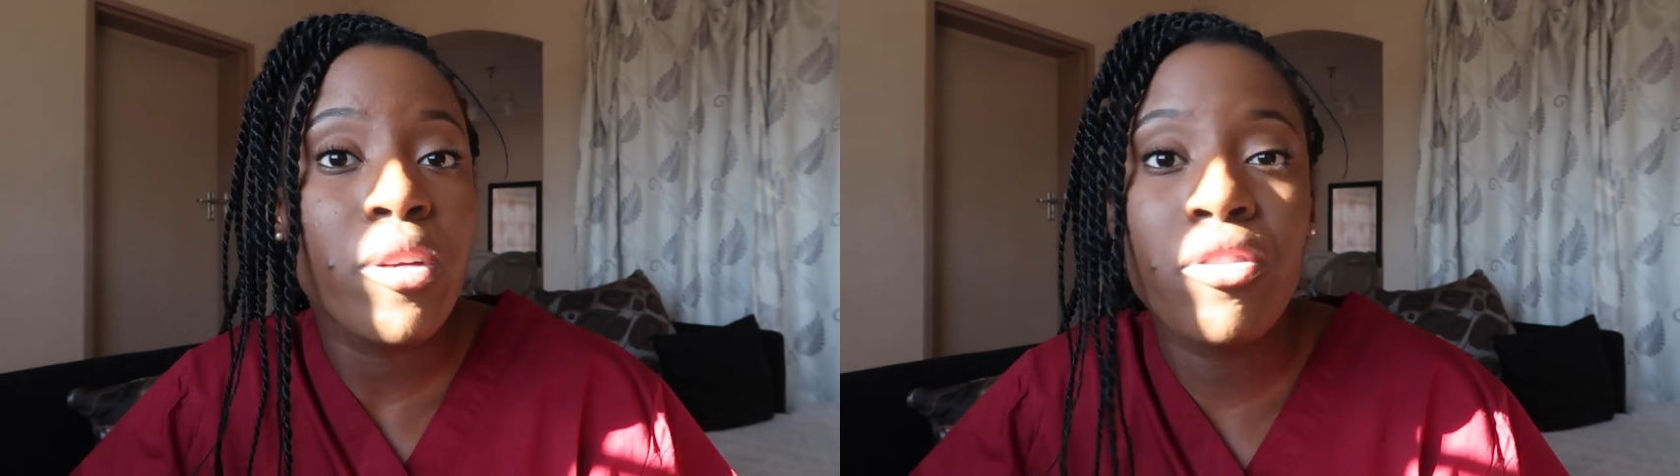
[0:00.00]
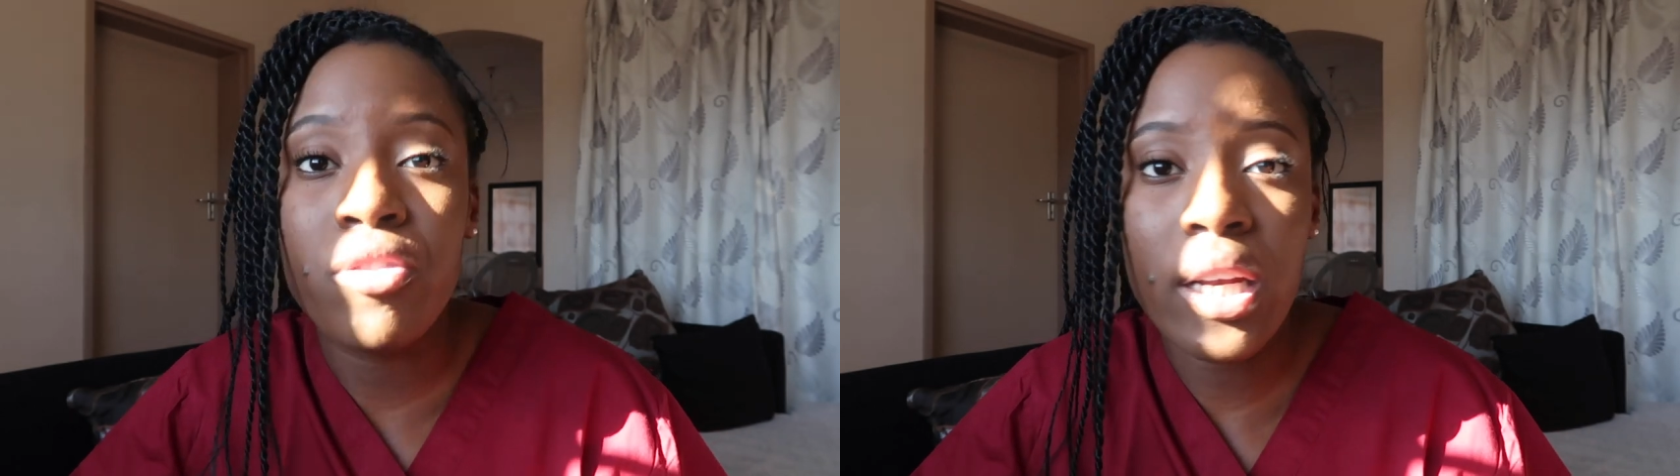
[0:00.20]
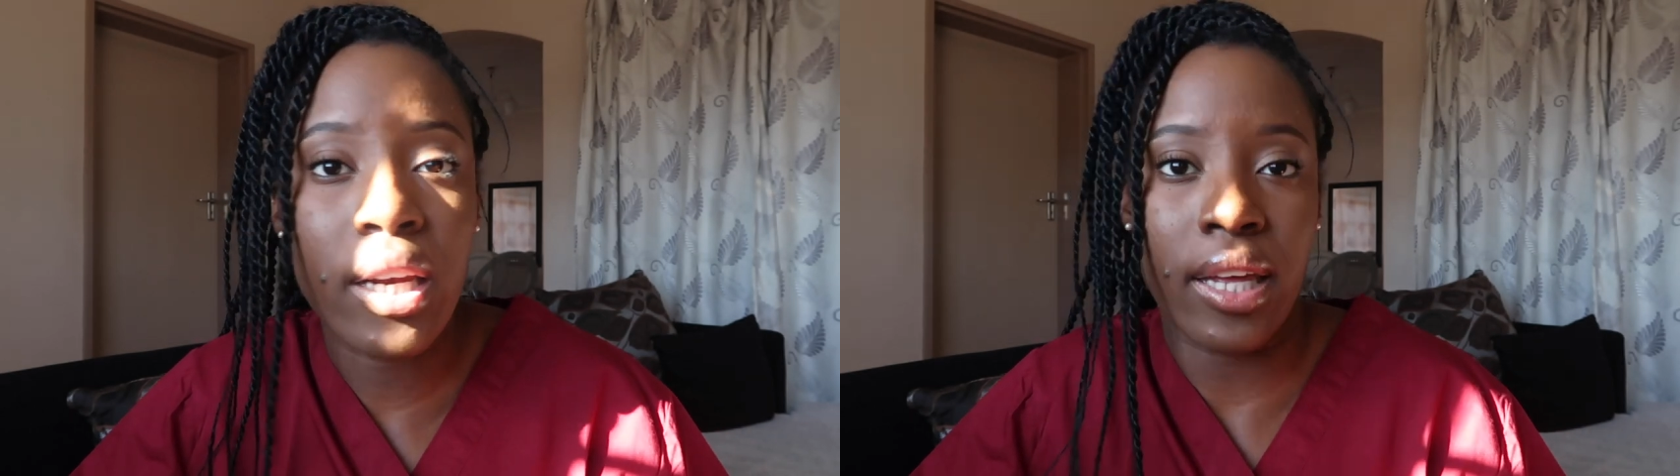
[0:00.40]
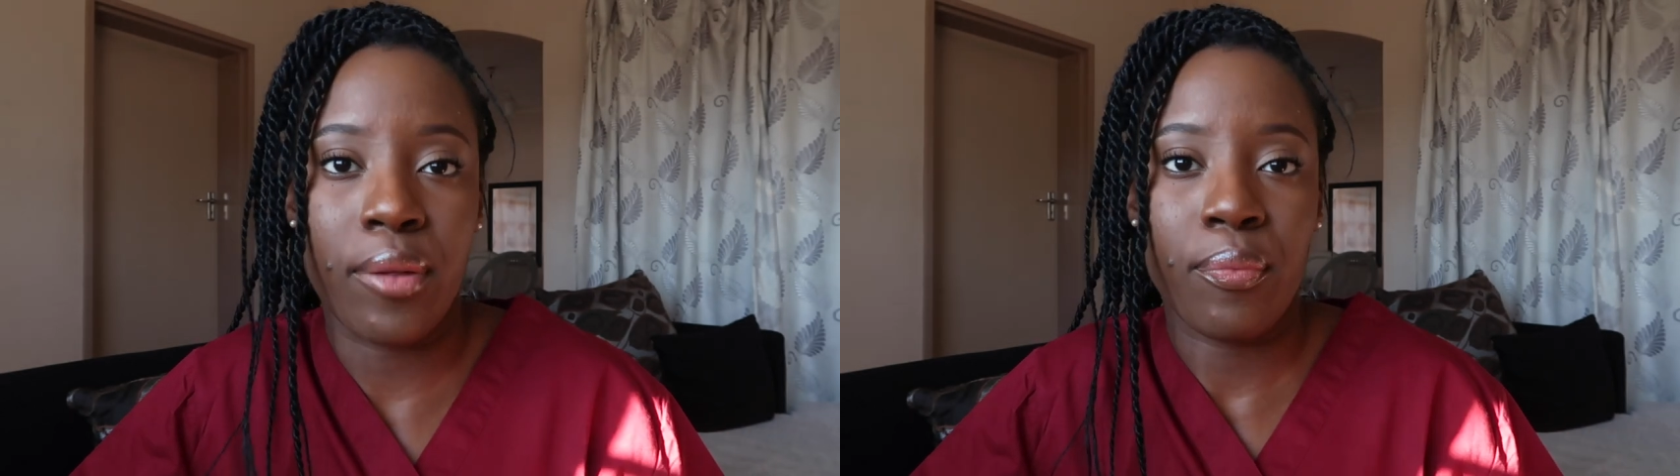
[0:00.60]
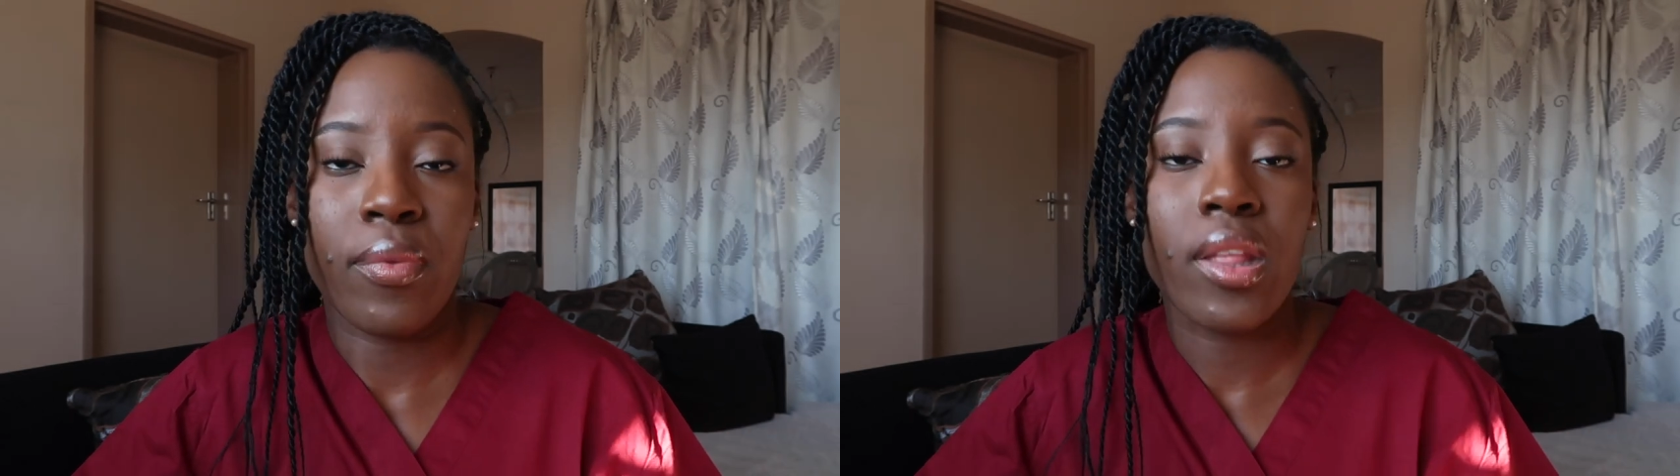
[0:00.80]
been feeling?
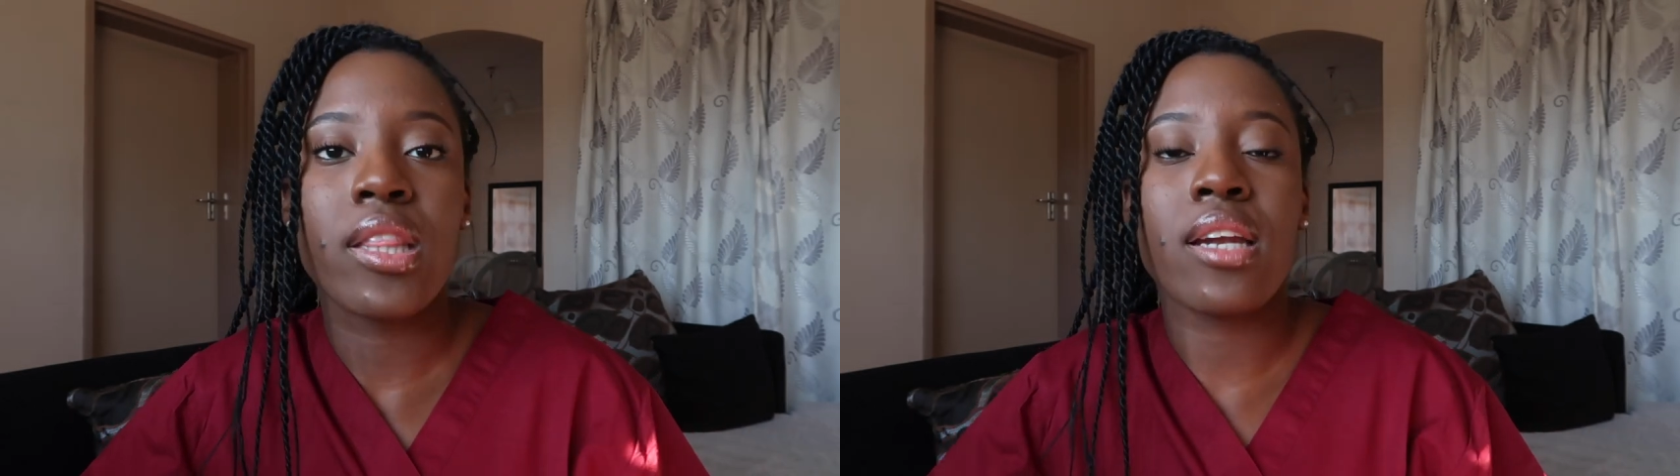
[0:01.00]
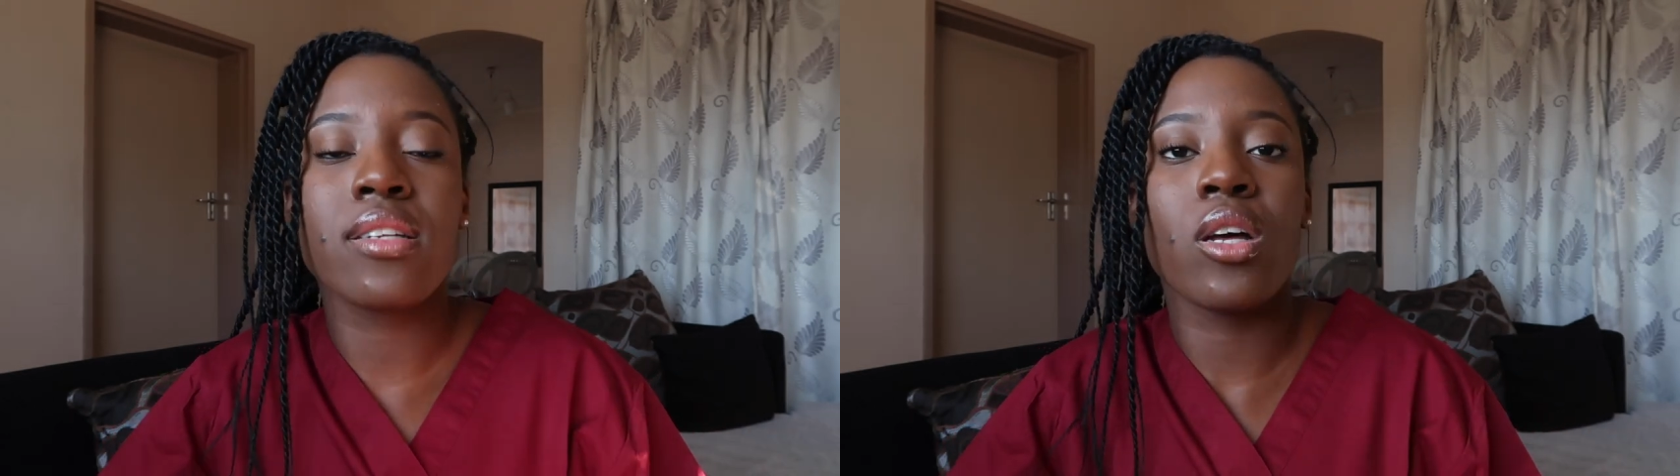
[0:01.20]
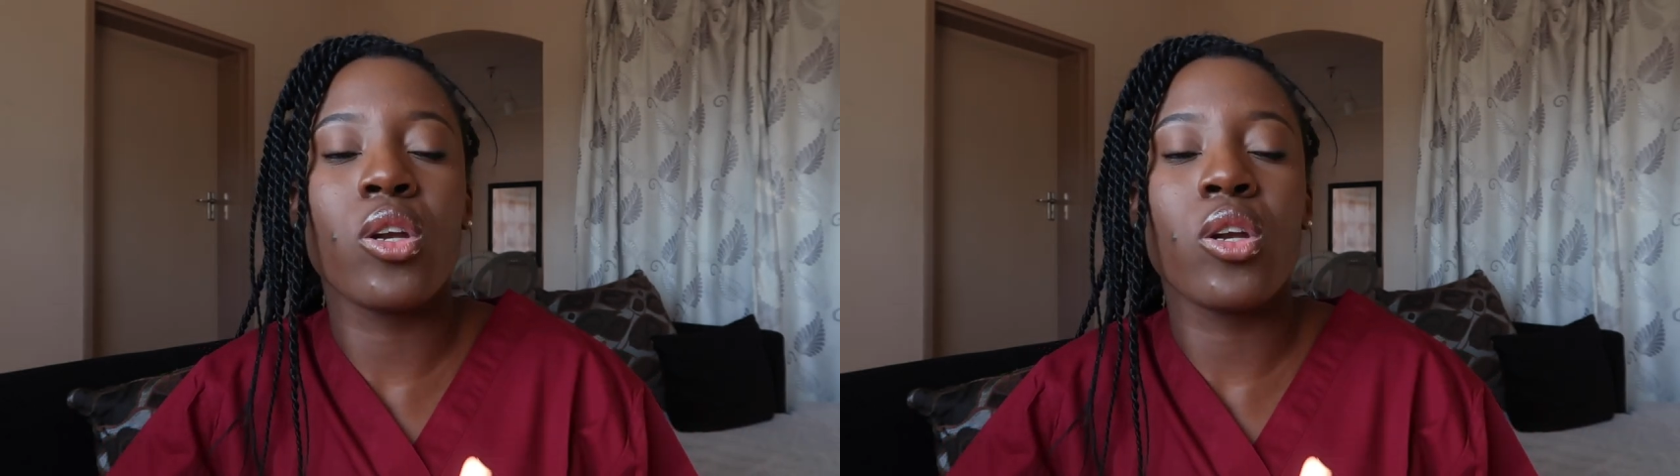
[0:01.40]
that is